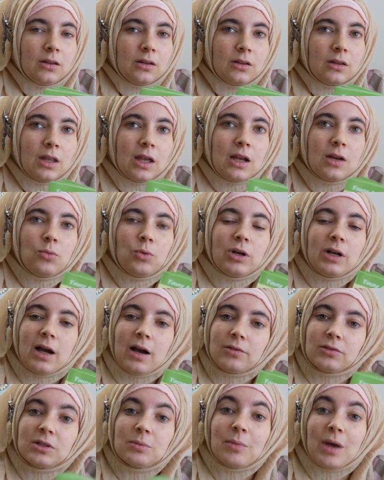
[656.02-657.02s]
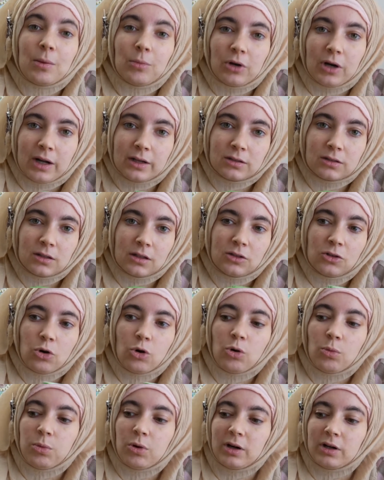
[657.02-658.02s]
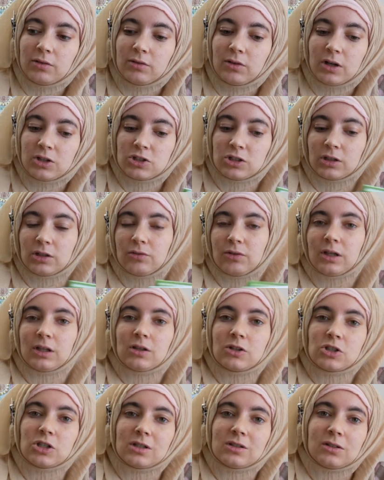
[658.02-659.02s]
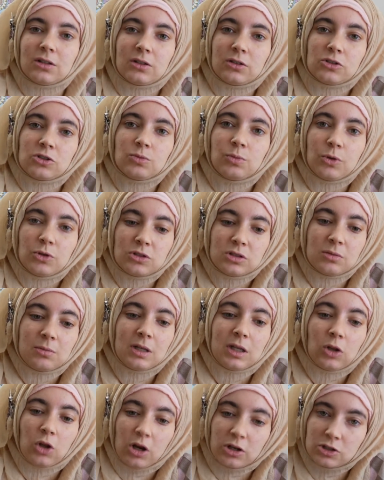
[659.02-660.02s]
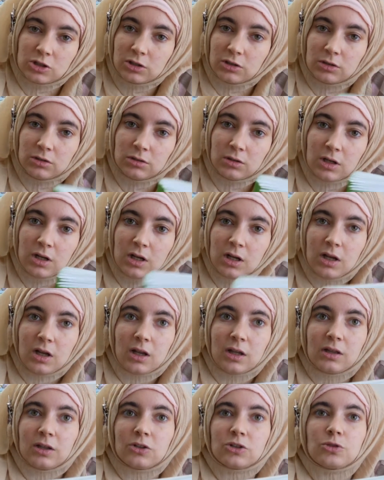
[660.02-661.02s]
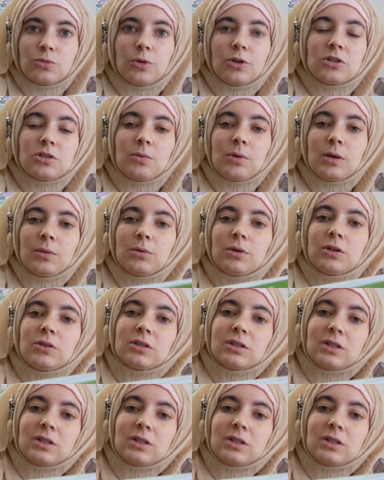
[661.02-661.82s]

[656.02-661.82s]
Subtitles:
they would have to memorize. And the whole point of Logic of English is they're supposed to be logical. They're supposed to be able to